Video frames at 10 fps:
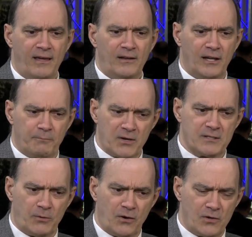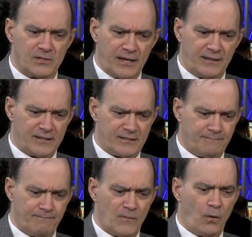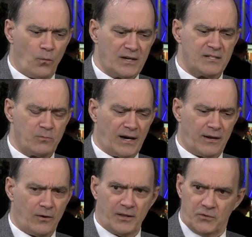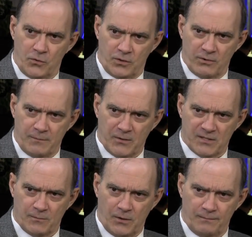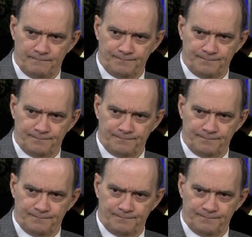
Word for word: The principle goes like this: one is what I call the two degree principle.